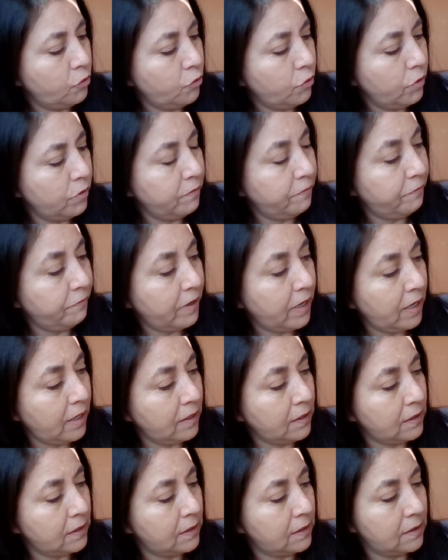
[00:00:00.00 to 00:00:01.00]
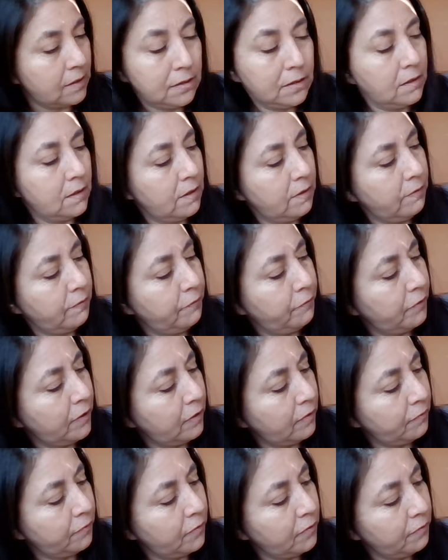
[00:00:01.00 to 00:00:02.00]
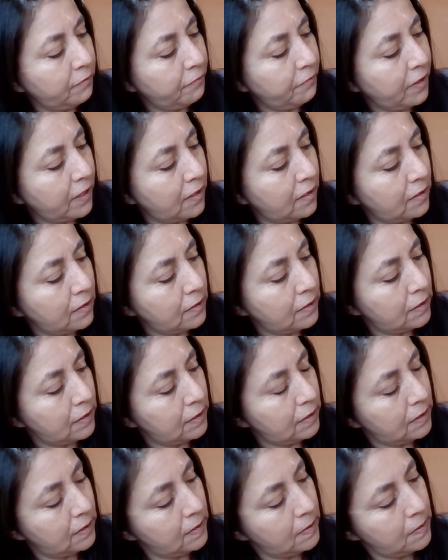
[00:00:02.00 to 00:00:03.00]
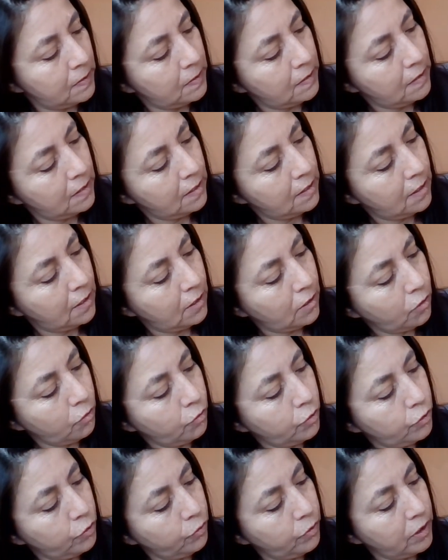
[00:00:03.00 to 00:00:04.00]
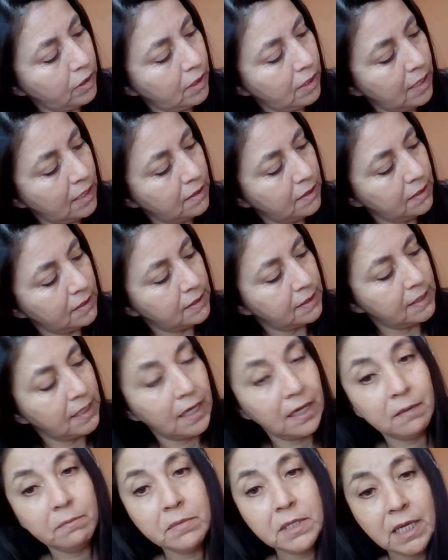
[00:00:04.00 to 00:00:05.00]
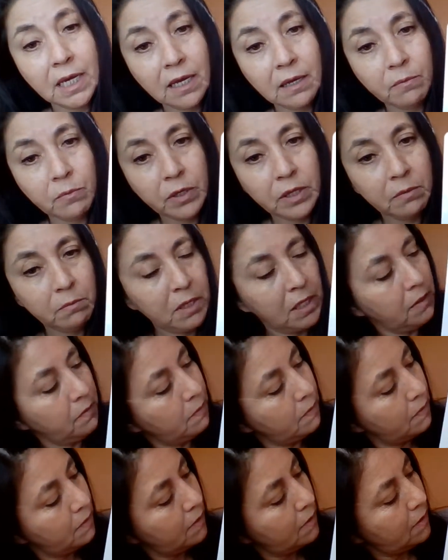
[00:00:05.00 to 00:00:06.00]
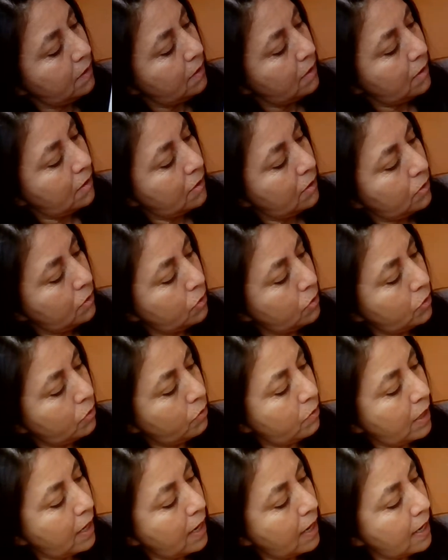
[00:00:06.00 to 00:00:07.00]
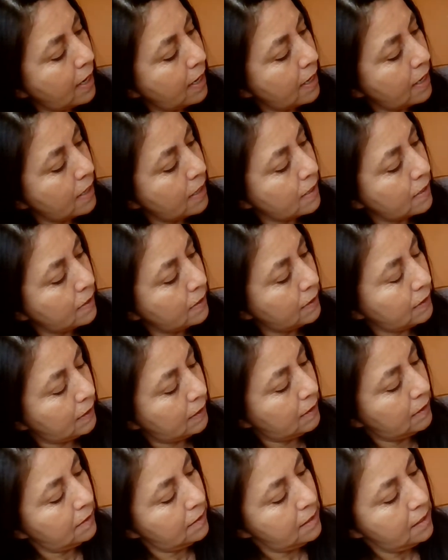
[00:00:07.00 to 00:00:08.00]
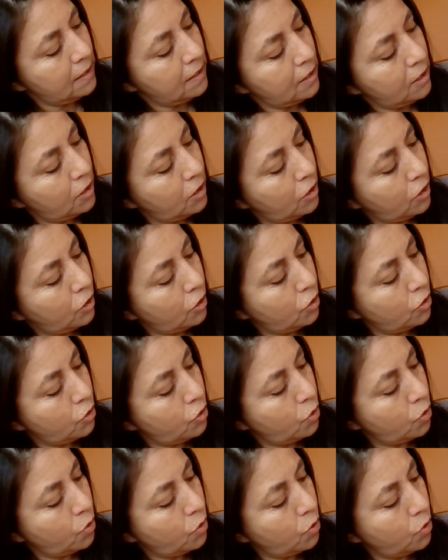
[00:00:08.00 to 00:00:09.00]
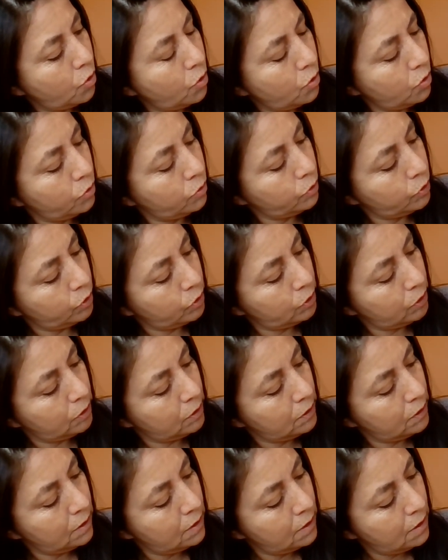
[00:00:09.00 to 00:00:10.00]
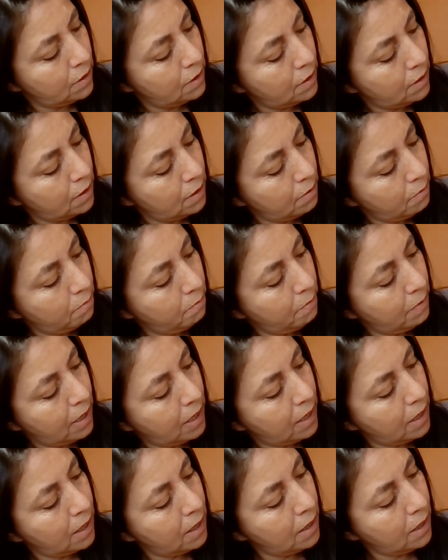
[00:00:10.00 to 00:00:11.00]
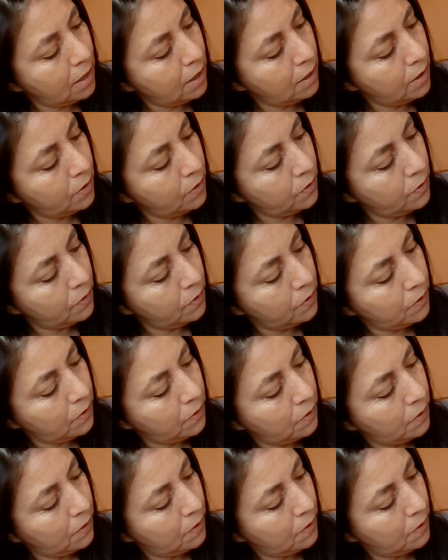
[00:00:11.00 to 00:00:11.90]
draw the face, a fearful face. You're doing it at the same time with me. Your eyes, nose, mouth,